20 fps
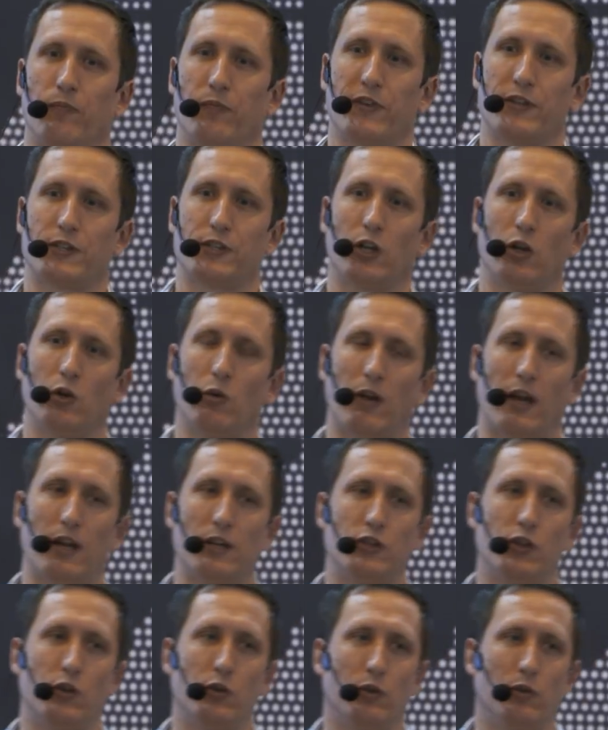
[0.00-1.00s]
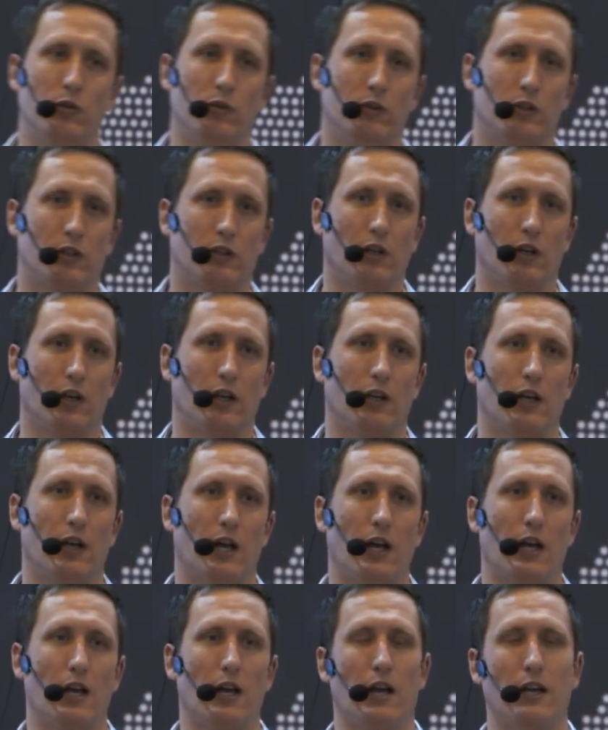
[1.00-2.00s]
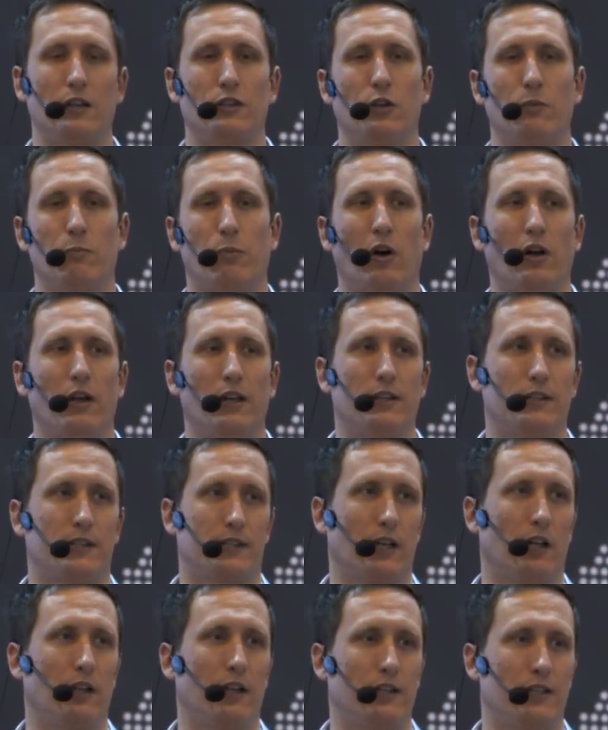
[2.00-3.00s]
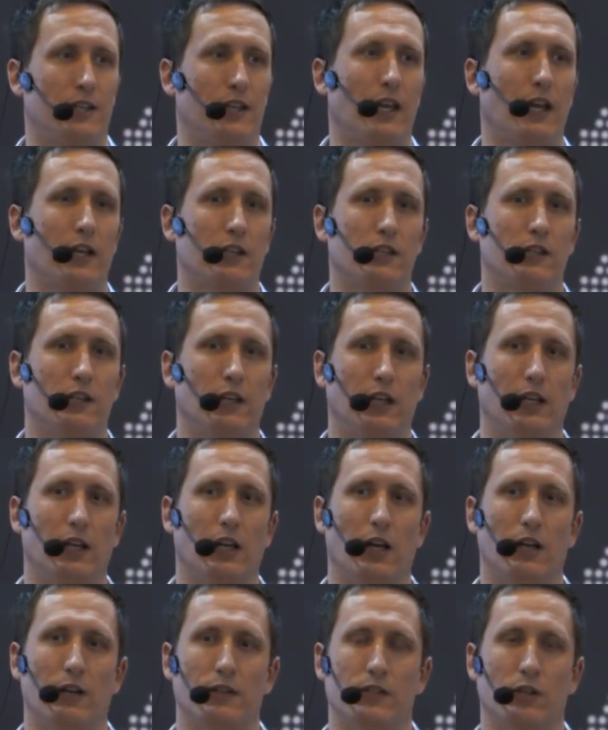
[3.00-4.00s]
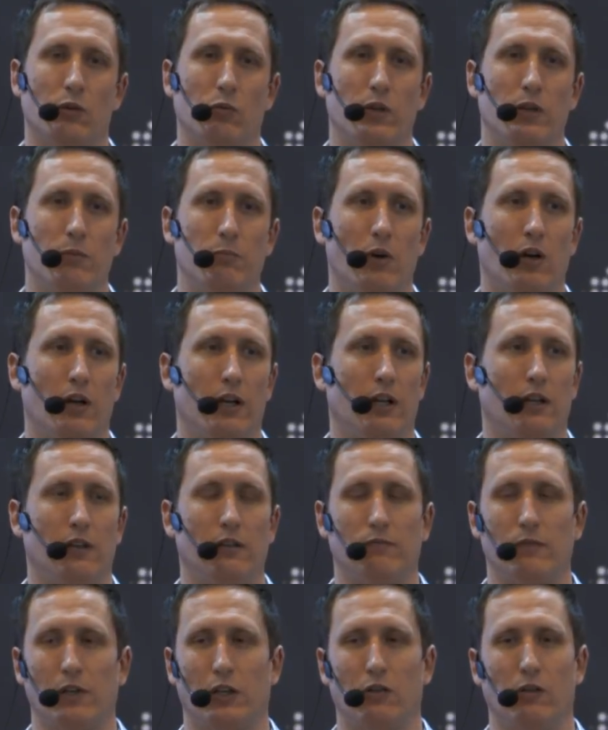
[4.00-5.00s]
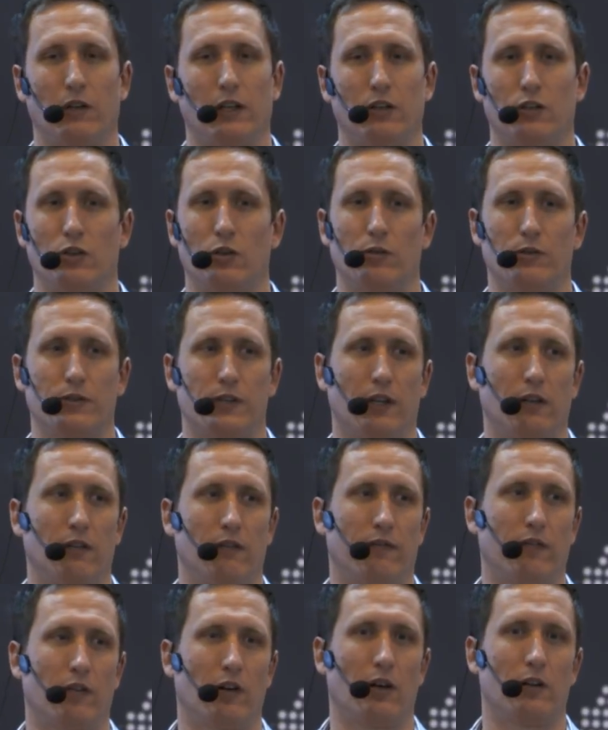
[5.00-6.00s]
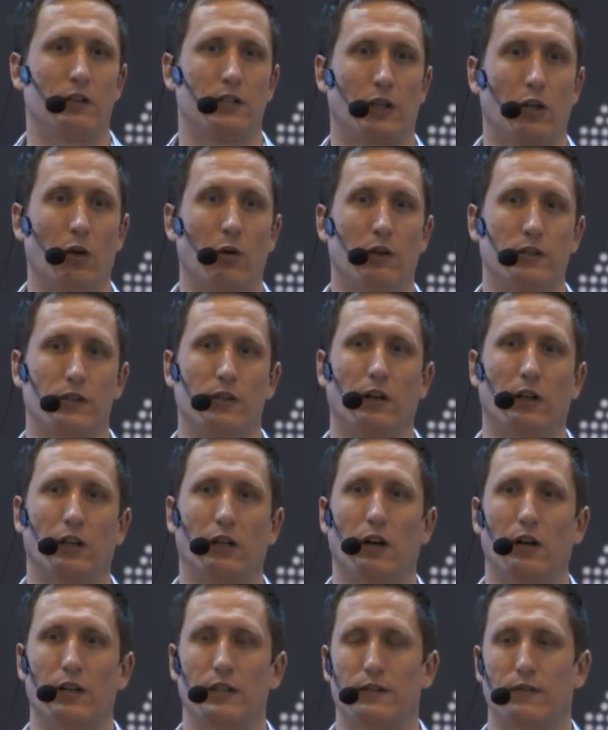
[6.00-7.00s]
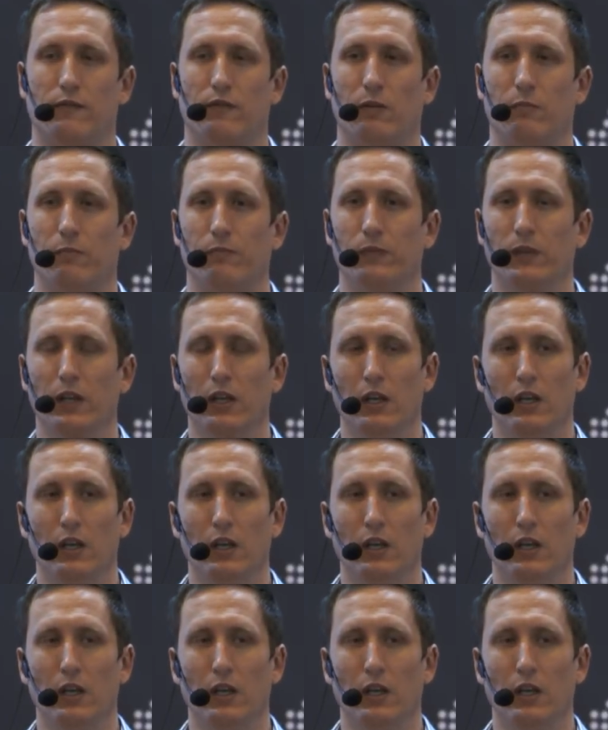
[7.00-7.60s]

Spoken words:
So as you as you buy and sell internationally, so we buy acrylic jewels in to go onto our cards from